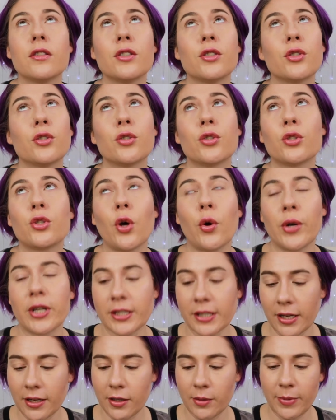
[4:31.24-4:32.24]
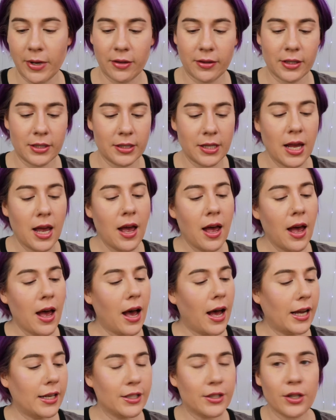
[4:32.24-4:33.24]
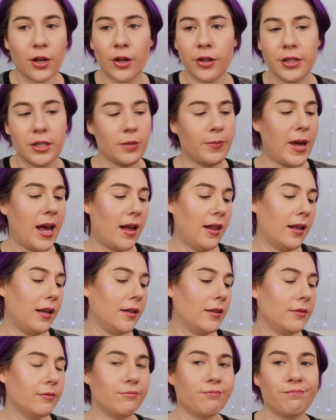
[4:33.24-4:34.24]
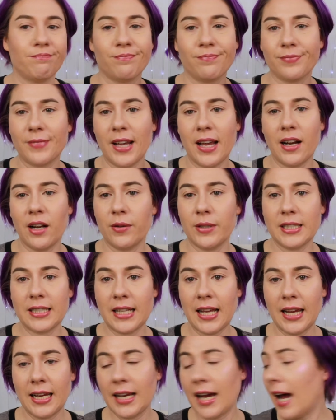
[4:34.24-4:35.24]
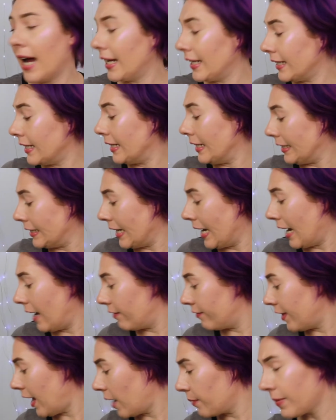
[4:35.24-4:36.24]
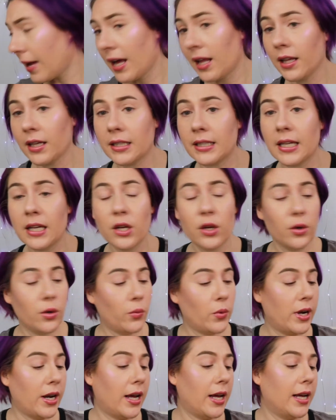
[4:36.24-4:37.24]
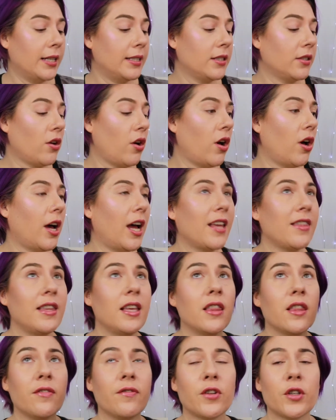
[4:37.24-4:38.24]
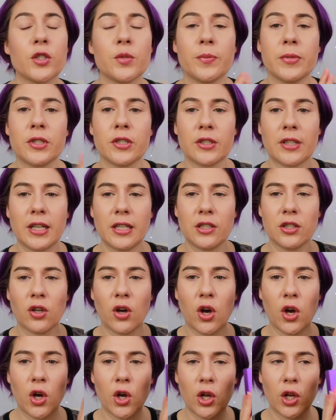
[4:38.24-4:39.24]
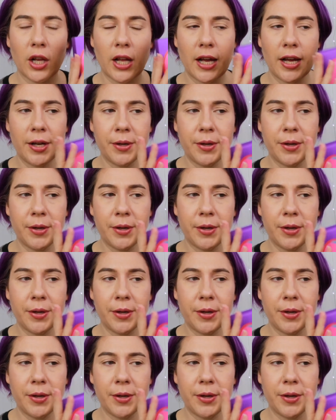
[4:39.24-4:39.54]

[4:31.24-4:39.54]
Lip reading: so excited about this. I saw this palette and I was like, I need to have that palette. When I saw, I think the first person I saw